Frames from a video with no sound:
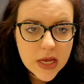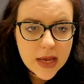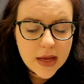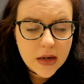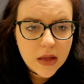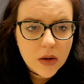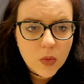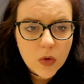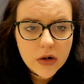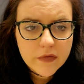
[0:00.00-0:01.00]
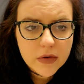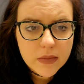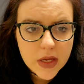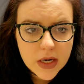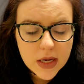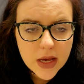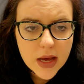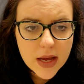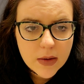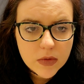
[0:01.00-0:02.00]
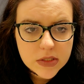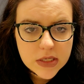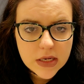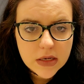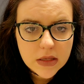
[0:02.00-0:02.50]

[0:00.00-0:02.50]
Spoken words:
and in one of them that a guy was in,